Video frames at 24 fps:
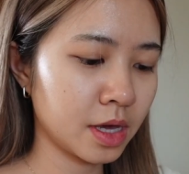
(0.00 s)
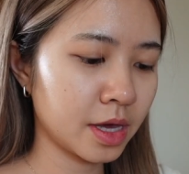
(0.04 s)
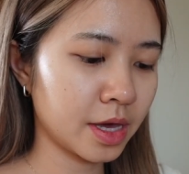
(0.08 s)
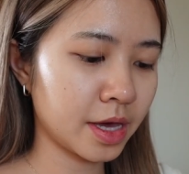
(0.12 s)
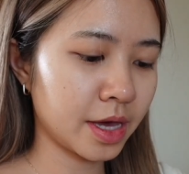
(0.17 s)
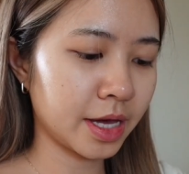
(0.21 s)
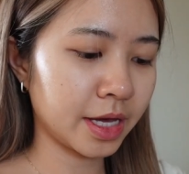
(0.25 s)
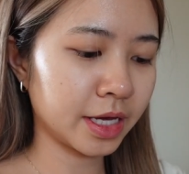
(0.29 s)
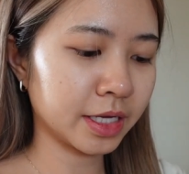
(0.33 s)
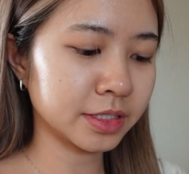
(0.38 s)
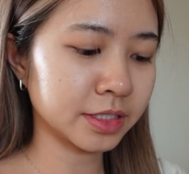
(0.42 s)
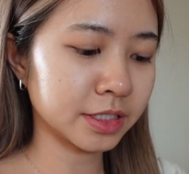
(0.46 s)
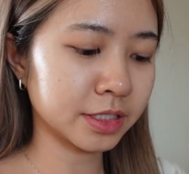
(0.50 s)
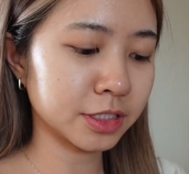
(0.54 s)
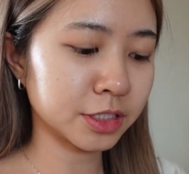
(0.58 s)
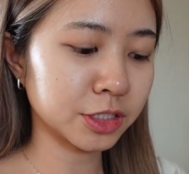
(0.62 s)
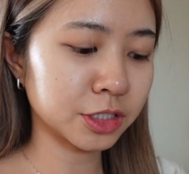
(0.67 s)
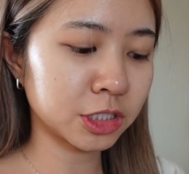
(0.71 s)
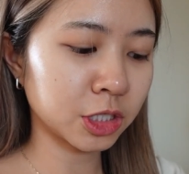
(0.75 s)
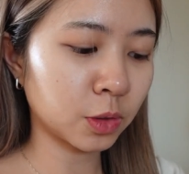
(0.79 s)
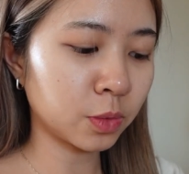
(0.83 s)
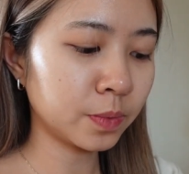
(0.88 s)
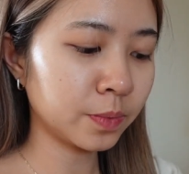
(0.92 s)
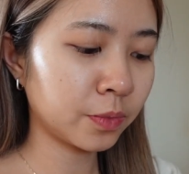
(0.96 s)
And it is
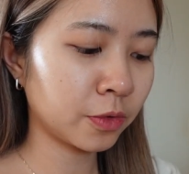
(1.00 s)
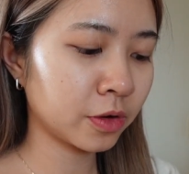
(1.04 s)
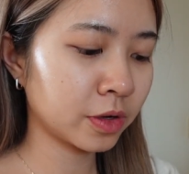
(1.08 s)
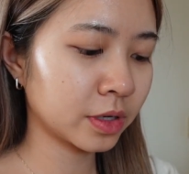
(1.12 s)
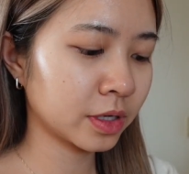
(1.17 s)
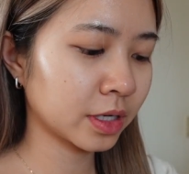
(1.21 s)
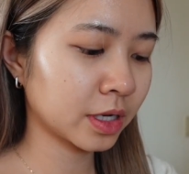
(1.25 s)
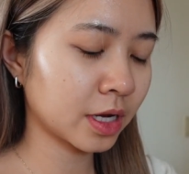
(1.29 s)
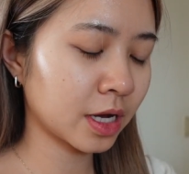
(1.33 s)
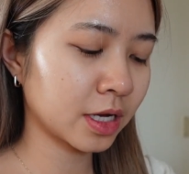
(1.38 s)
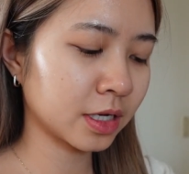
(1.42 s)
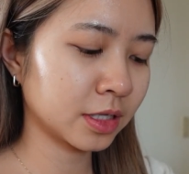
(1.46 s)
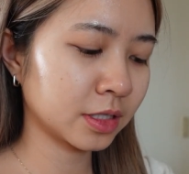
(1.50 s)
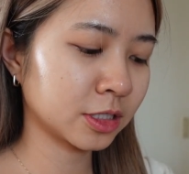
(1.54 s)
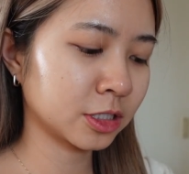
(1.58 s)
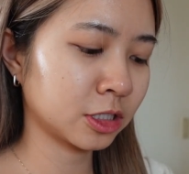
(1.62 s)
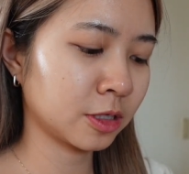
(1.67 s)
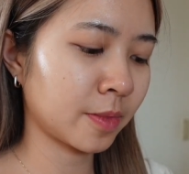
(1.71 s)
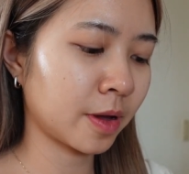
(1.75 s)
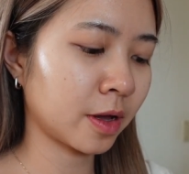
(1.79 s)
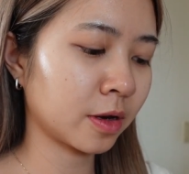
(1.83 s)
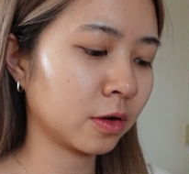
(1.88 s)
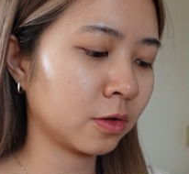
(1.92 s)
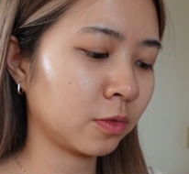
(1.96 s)
so important, guys, no
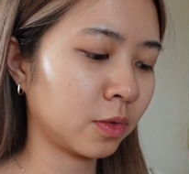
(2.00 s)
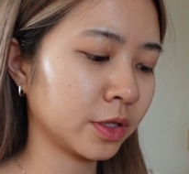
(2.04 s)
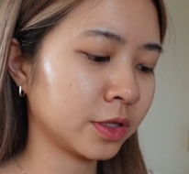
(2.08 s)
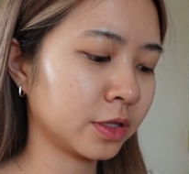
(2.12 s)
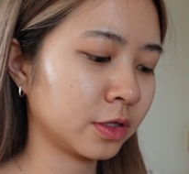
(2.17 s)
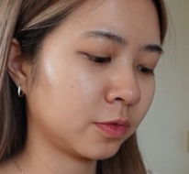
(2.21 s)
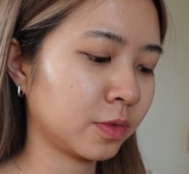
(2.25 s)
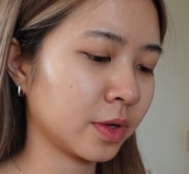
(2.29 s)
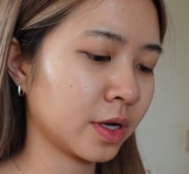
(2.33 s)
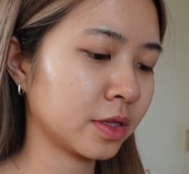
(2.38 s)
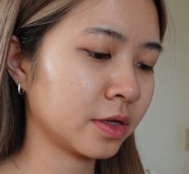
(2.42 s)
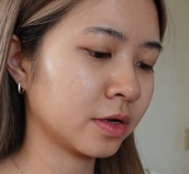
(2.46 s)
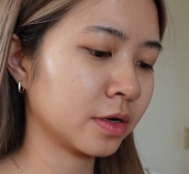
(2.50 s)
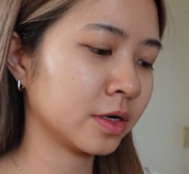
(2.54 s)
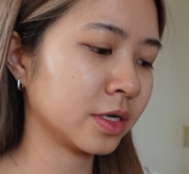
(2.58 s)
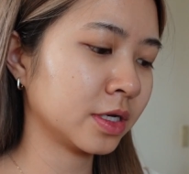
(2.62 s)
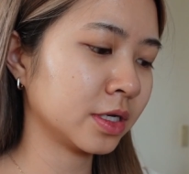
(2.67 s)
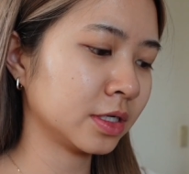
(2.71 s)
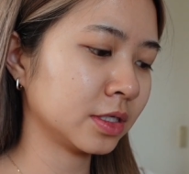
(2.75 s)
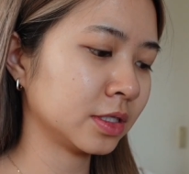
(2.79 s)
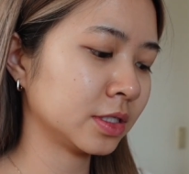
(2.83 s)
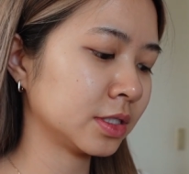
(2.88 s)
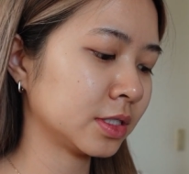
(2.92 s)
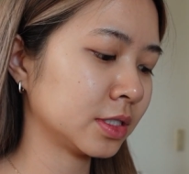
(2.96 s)
matter what the weather
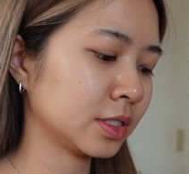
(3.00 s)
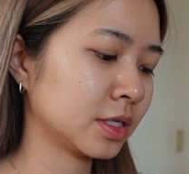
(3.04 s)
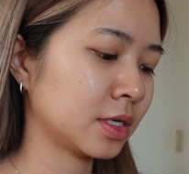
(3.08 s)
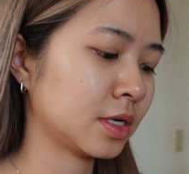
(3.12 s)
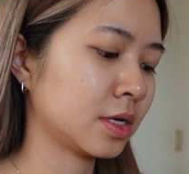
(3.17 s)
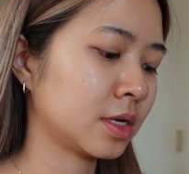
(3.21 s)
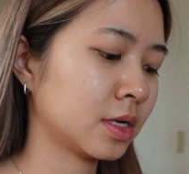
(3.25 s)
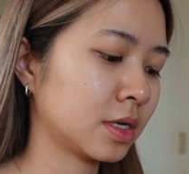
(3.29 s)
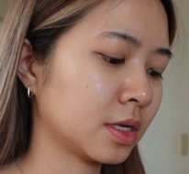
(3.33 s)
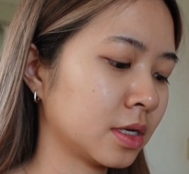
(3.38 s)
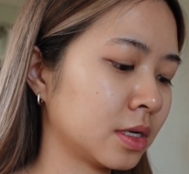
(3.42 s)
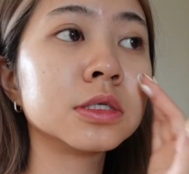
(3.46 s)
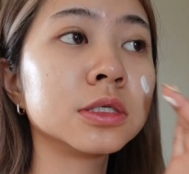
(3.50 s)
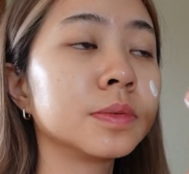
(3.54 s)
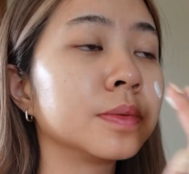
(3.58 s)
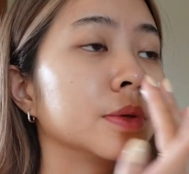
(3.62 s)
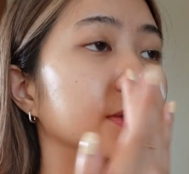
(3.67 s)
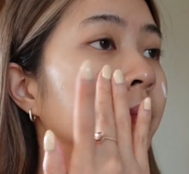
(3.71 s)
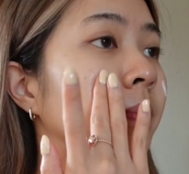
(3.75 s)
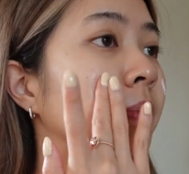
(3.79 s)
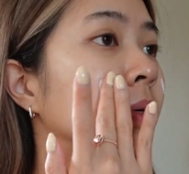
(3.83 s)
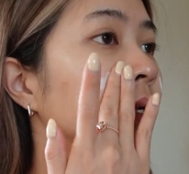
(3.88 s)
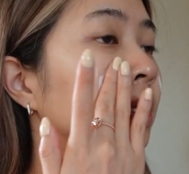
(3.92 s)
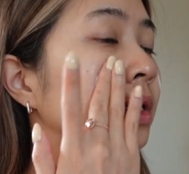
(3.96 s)
is, to
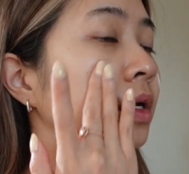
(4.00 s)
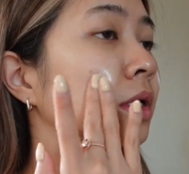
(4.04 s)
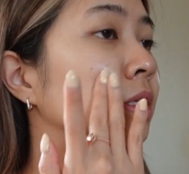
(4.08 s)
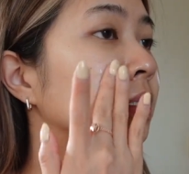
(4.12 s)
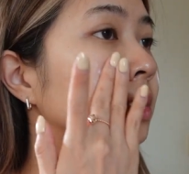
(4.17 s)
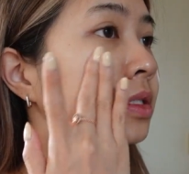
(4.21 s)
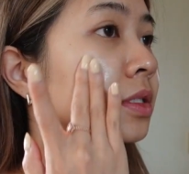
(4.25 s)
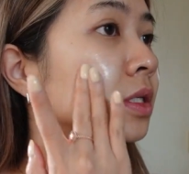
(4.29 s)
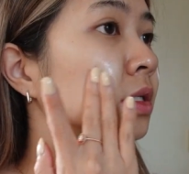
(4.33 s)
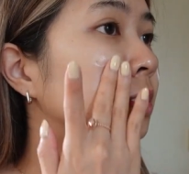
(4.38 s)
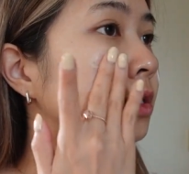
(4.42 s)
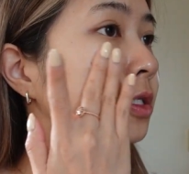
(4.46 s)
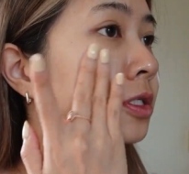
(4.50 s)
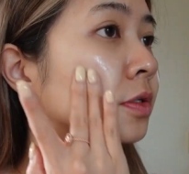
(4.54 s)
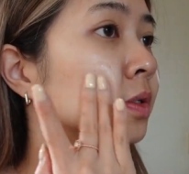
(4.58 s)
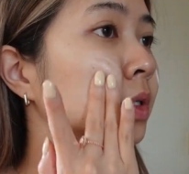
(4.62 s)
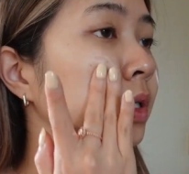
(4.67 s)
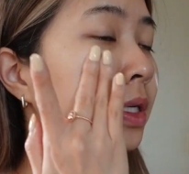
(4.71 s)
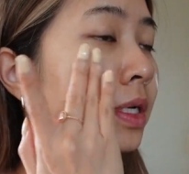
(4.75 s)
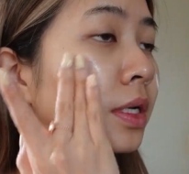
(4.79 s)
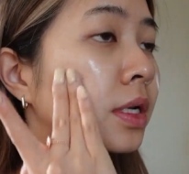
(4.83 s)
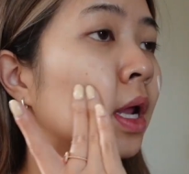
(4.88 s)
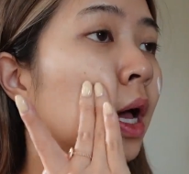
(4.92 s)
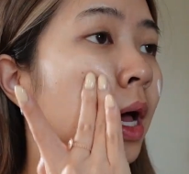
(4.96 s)
be putting on
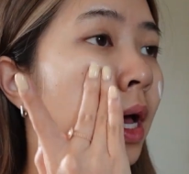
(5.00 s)
sunscreen.